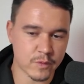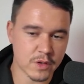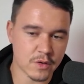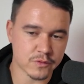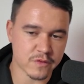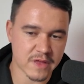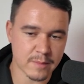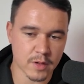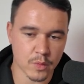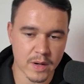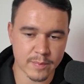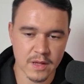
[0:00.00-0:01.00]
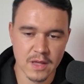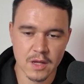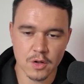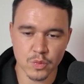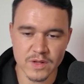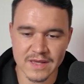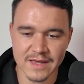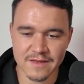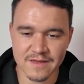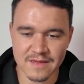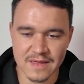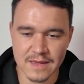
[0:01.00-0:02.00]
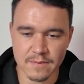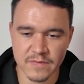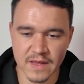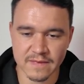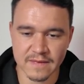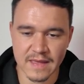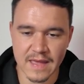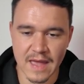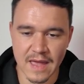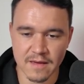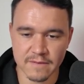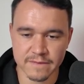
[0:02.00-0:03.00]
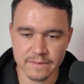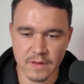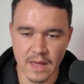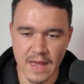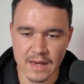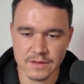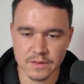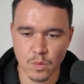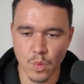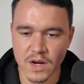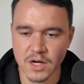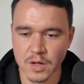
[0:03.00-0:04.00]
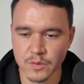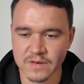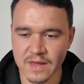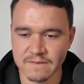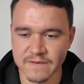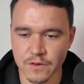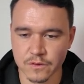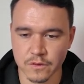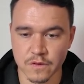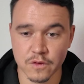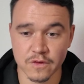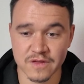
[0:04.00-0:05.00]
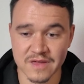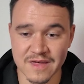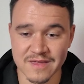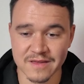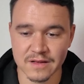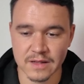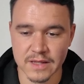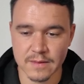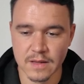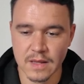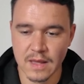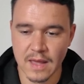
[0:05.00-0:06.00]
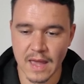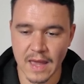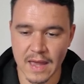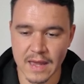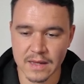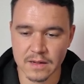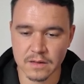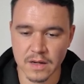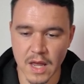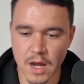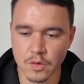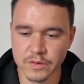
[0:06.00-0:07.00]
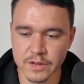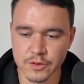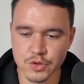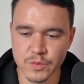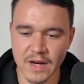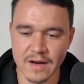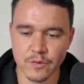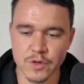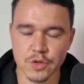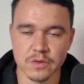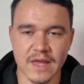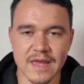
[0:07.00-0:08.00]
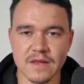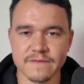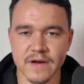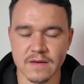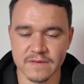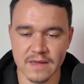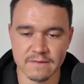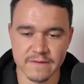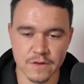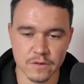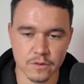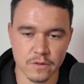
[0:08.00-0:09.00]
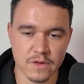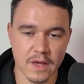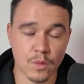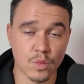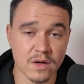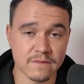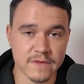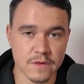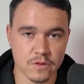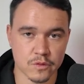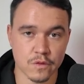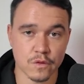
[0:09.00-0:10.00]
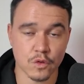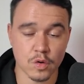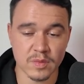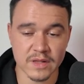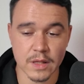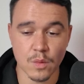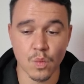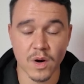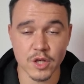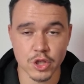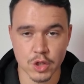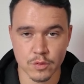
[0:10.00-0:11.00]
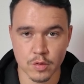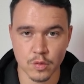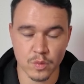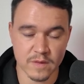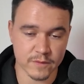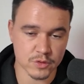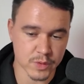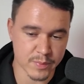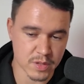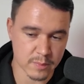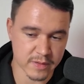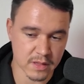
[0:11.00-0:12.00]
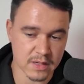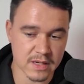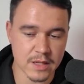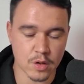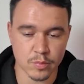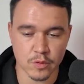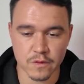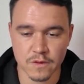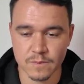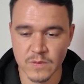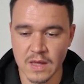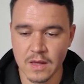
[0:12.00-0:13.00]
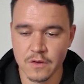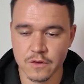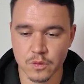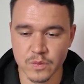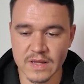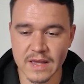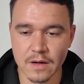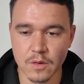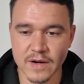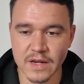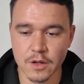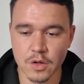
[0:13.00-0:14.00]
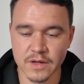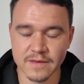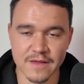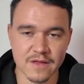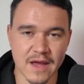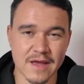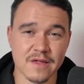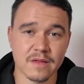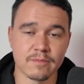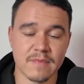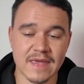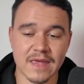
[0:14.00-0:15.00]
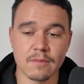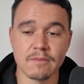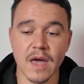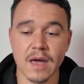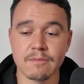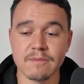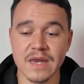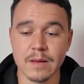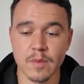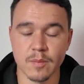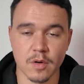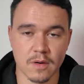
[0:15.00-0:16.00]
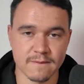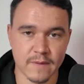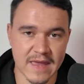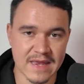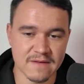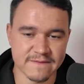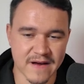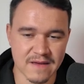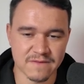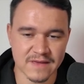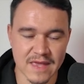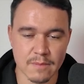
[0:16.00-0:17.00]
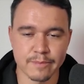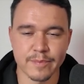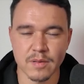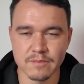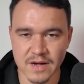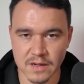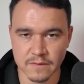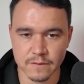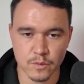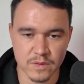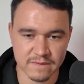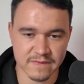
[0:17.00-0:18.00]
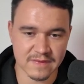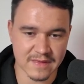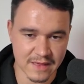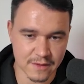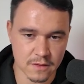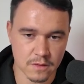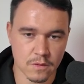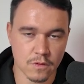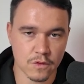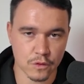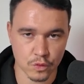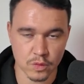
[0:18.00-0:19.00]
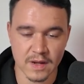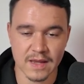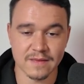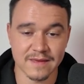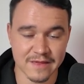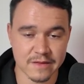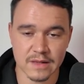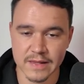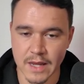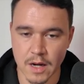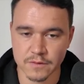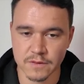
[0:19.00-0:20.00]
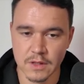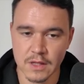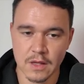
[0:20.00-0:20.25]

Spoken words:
If we go to SimilarWeb, we can see that they have had 100K visitors consistently, and now they're doing average on 85K visitors, and one visitor is normally €1 with the dropshipping and e-commerce. So we can already know that this guy is making a minimum of 85K per month with this store and this layout.